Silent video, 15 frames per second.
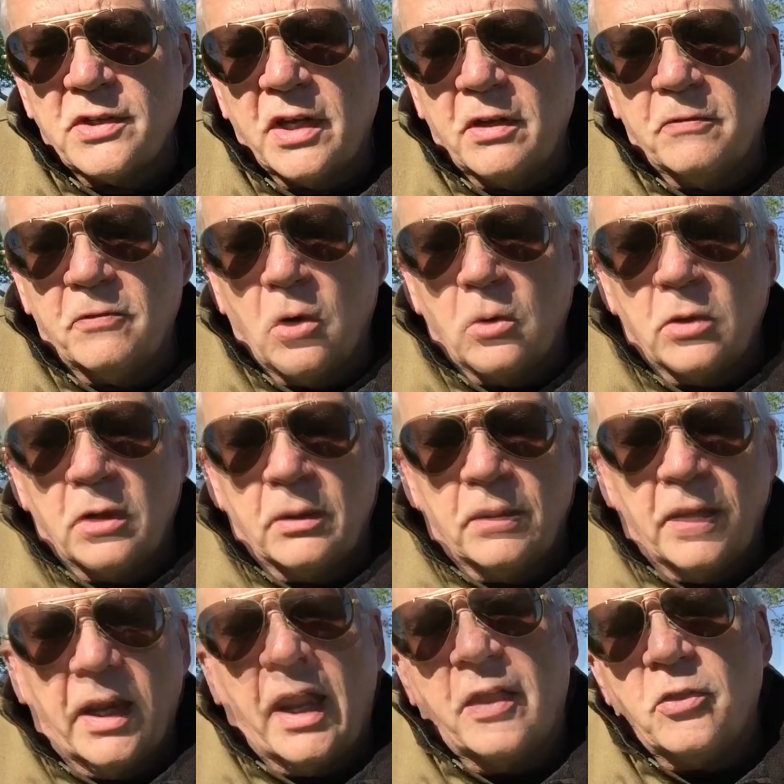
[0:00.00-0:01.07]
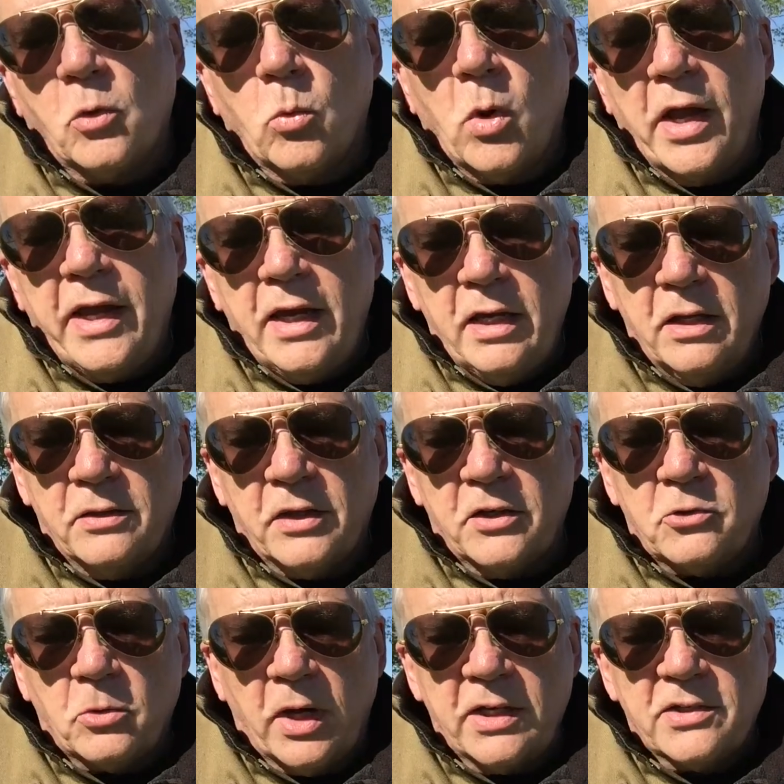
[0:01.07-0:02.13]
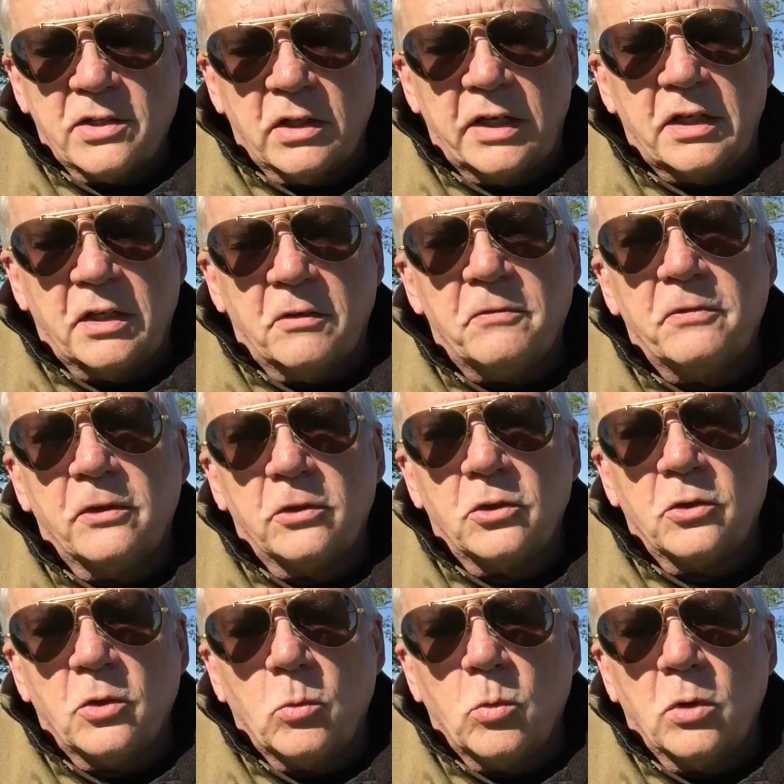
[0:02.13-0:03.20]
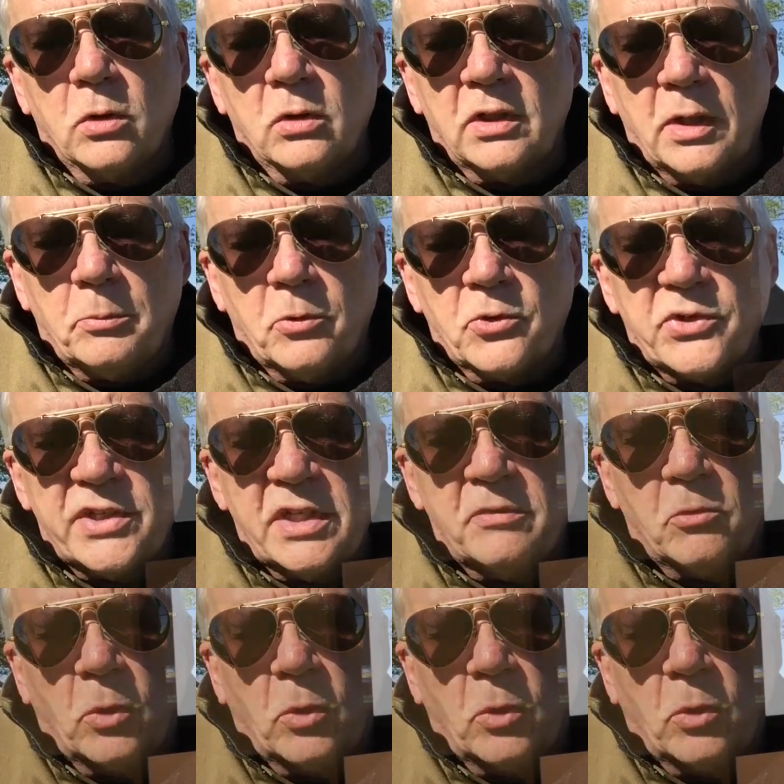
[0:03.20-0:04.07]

they evoke, and the way they translate and filter the world I perceive